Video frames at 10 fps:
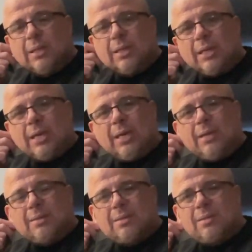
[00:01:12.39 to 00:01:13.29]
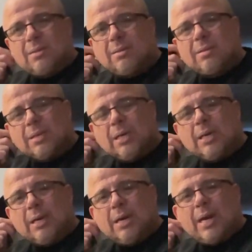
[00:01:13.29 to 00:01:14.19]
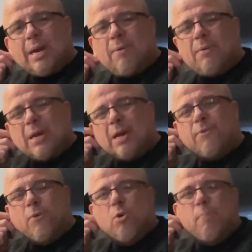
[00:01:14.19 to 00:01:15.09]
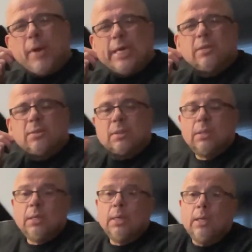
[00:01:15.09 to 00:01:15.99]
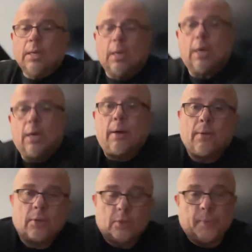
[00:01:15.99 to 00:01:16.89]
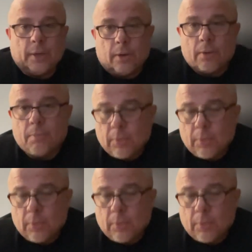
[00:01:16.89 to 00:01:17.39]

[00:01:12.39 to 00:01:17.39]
it's not a full bass speaker.